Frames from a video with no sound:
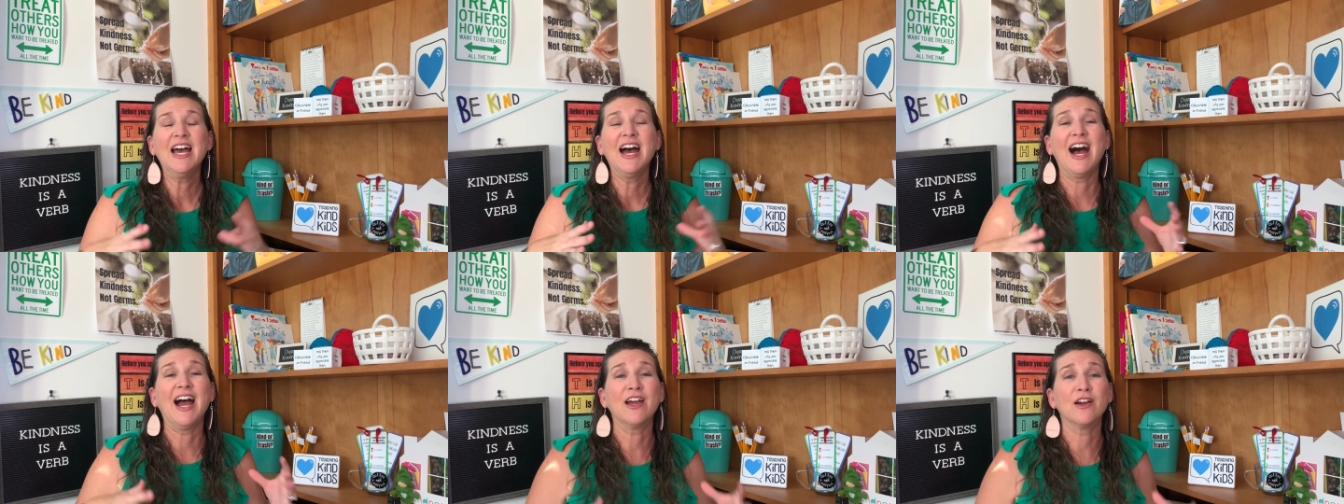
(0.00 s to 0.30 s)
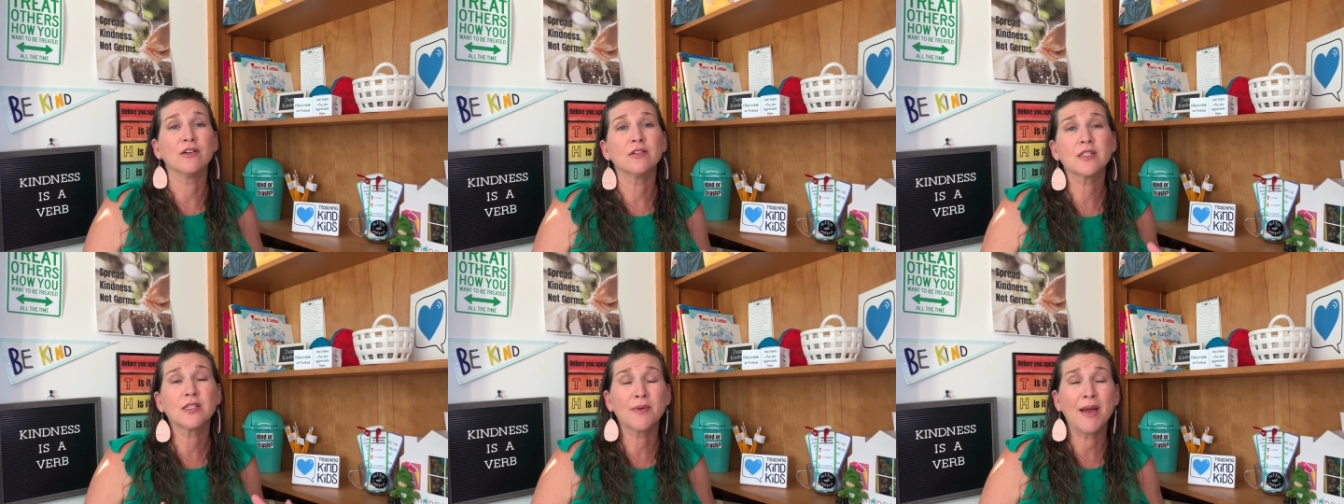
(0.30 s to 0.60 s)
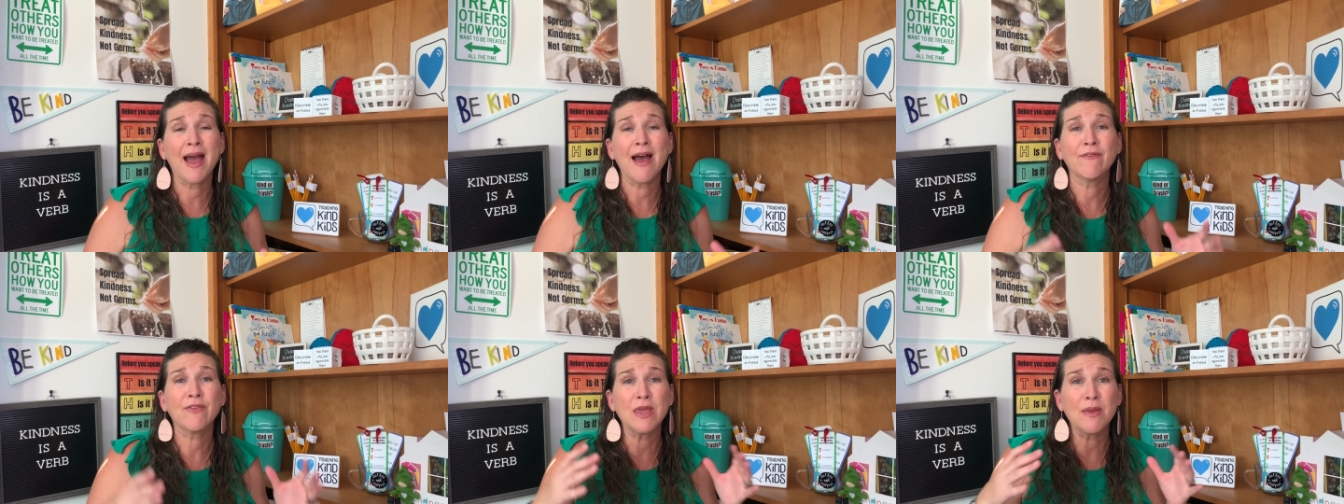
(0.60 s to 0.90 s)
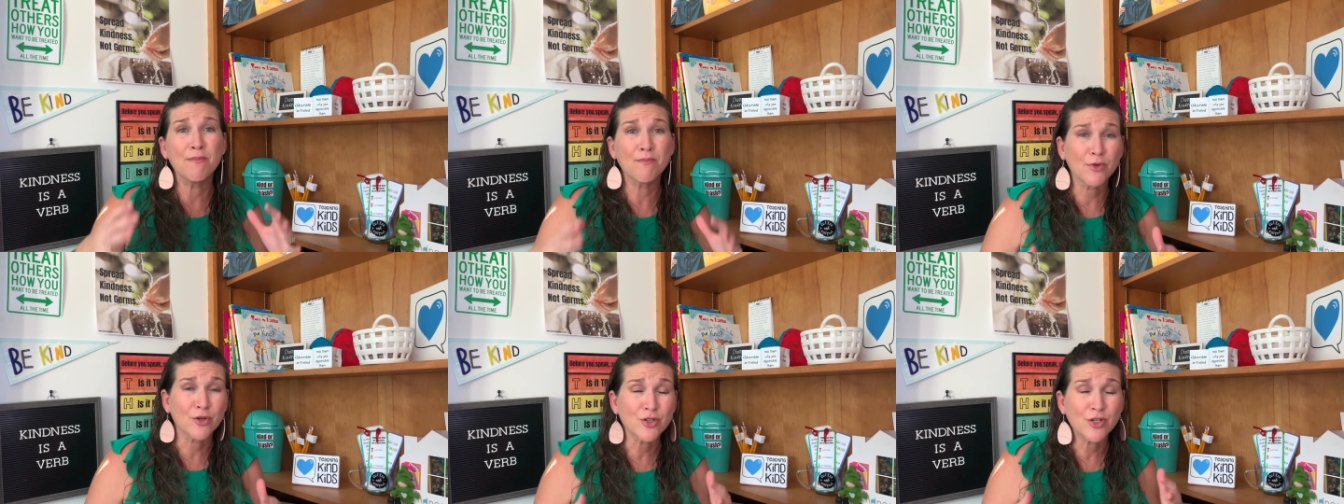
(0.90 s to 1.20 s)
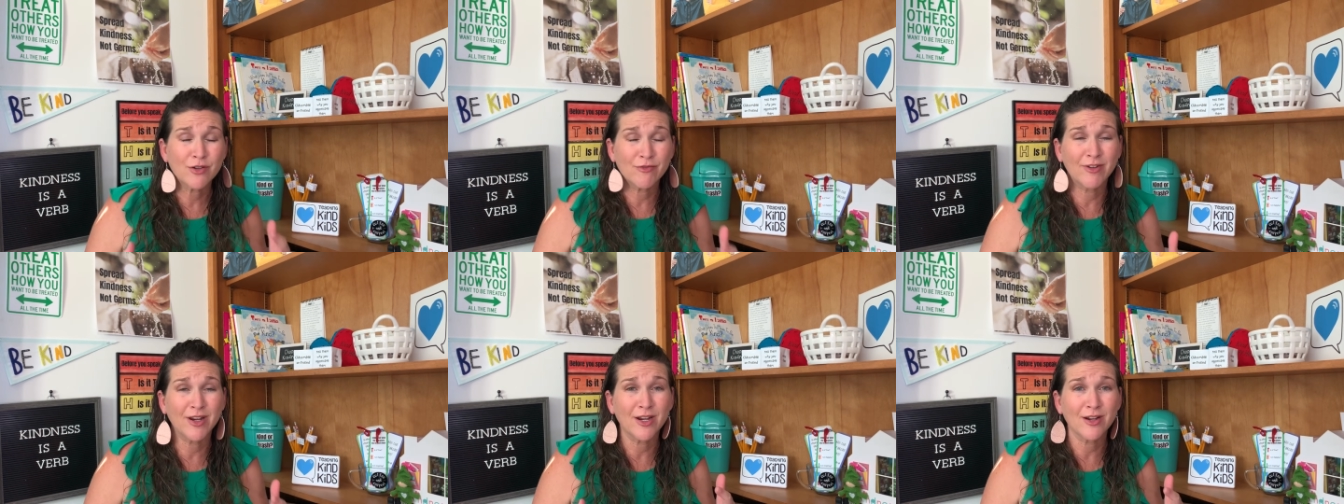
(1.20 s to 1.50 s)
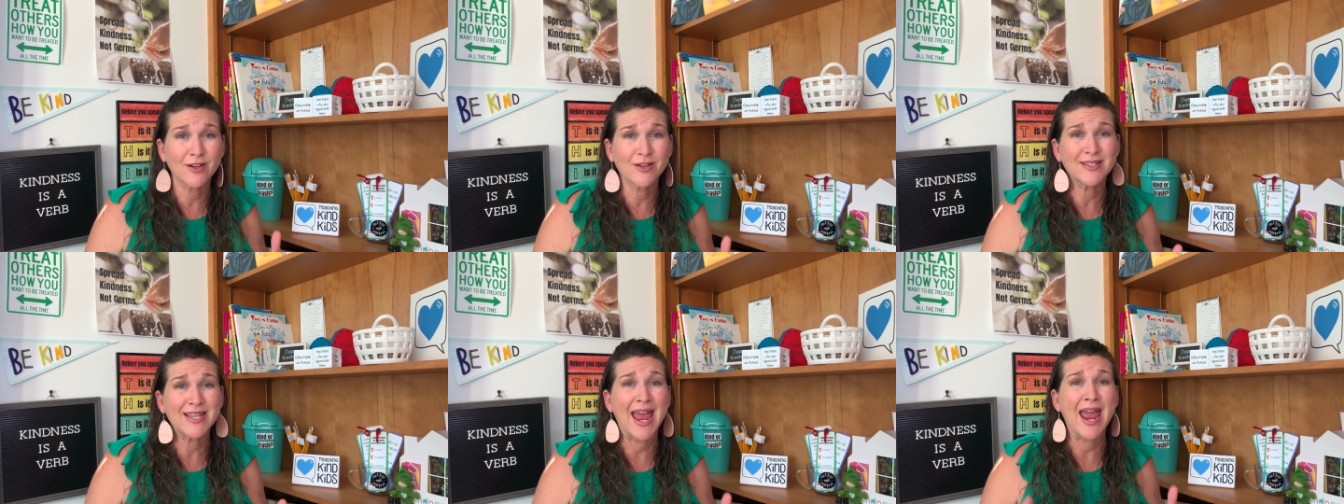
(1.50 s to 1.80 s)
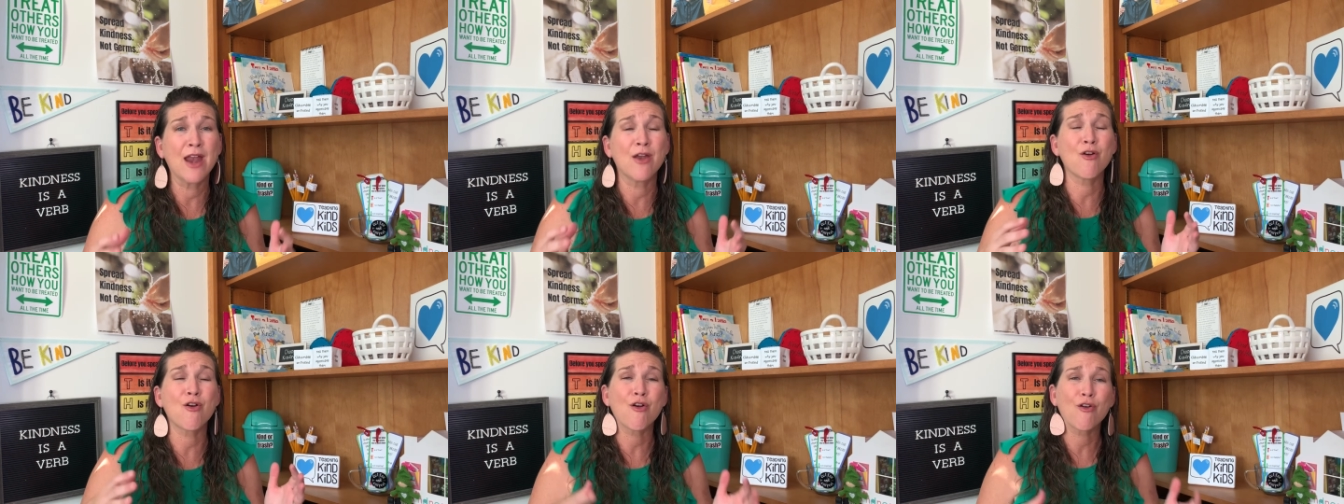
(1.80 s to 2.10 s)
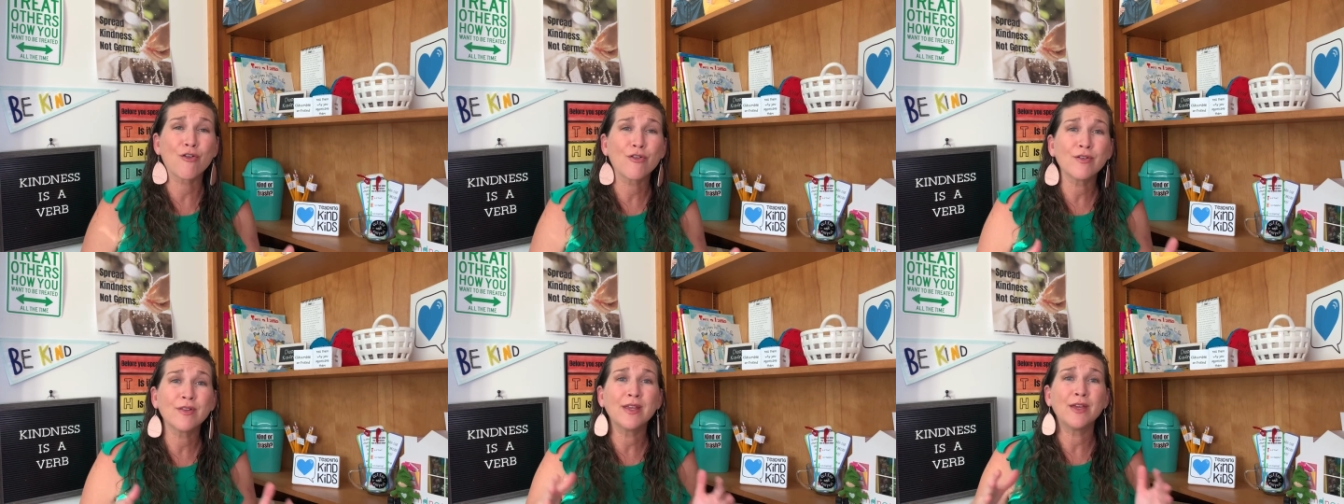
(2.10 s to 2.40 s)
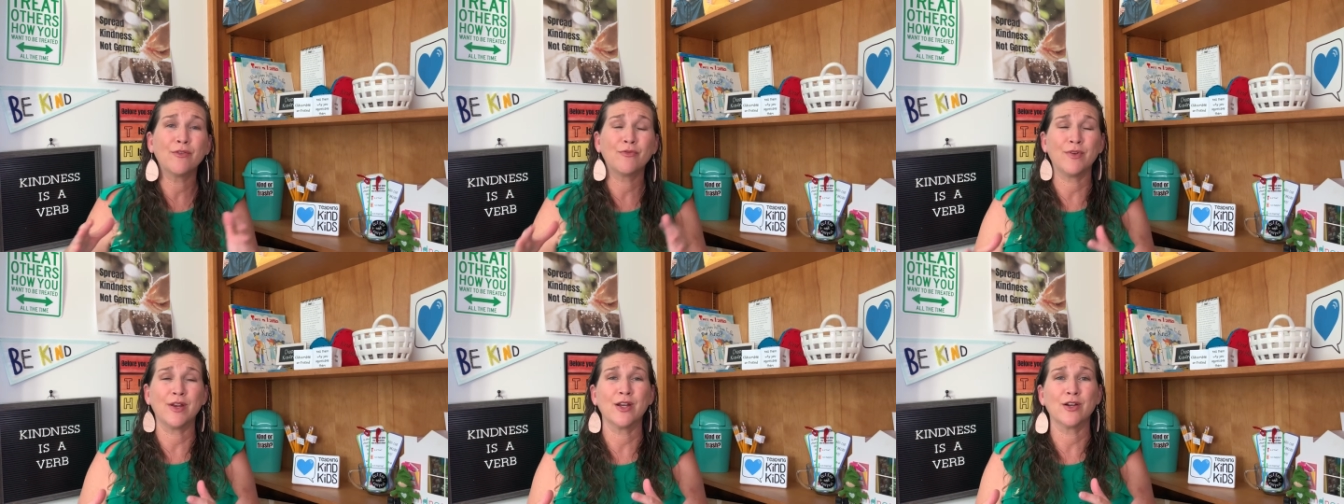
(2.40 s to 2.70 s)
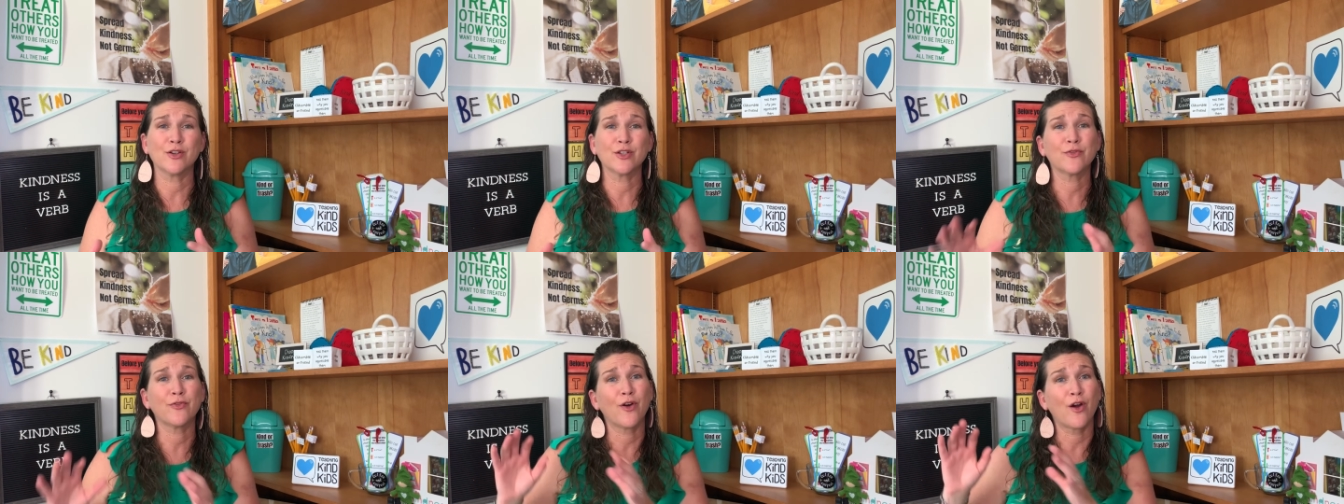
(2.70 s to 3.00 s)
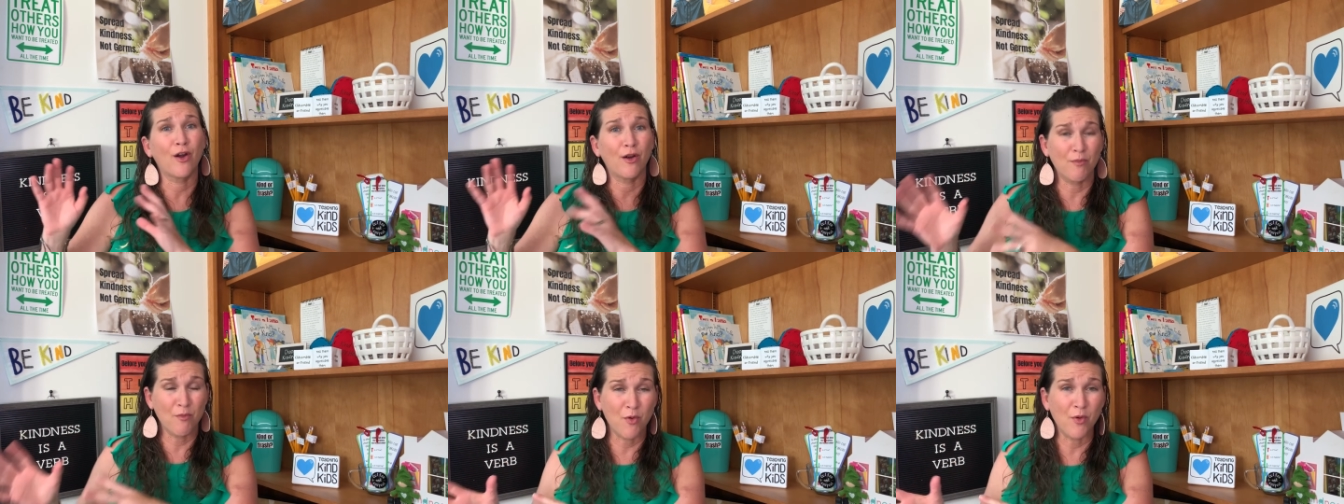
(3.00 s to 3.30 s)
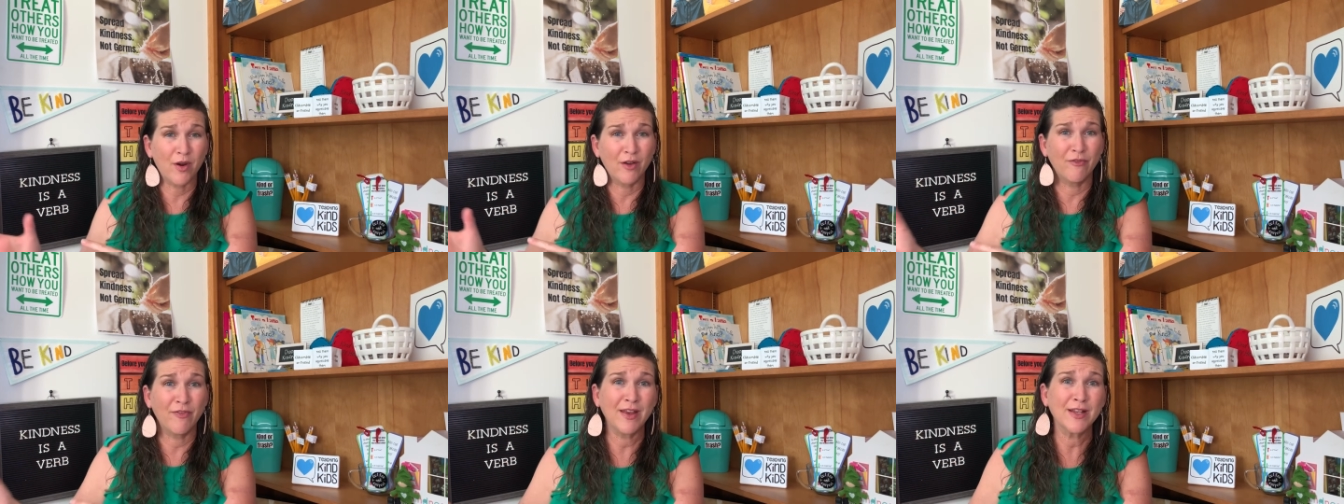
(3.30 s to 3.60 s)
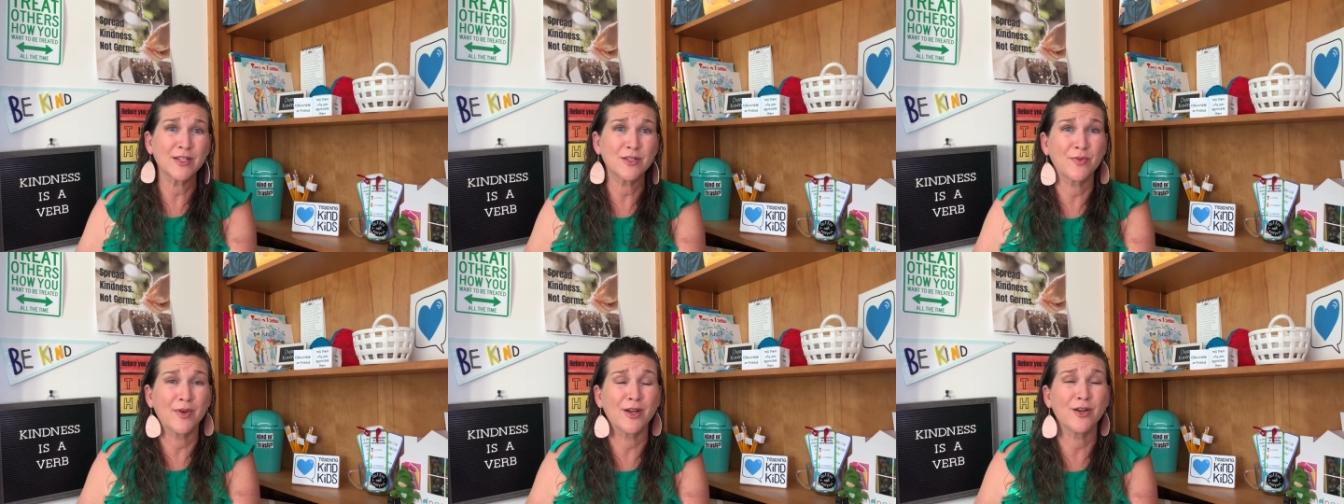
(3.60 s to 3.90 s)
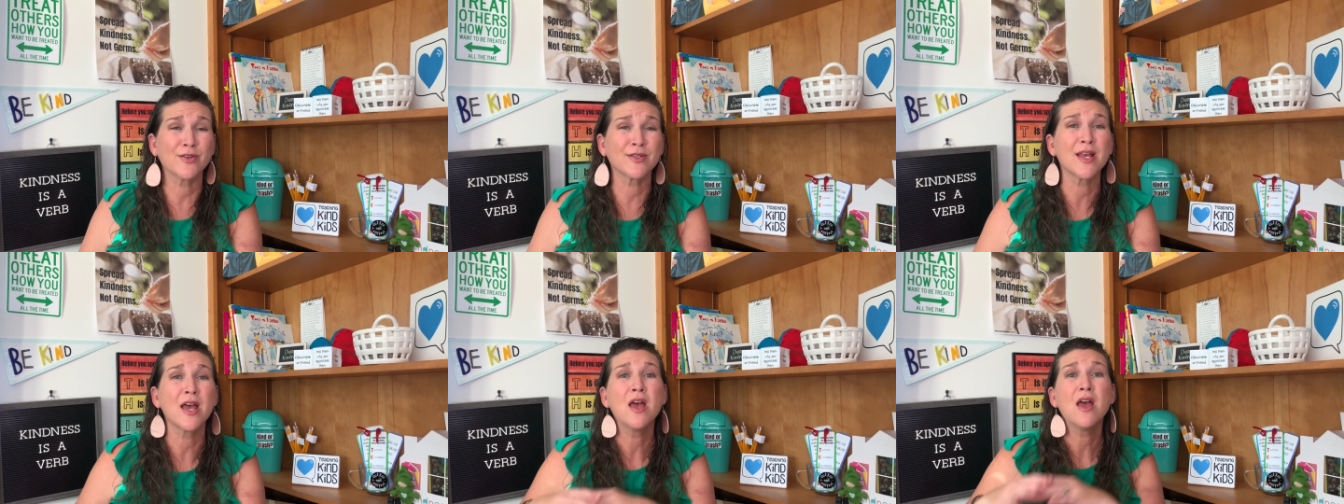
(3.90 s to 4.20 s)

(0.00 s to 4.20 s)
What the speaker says: I also have emergent readers and early readers for our more advanced readers.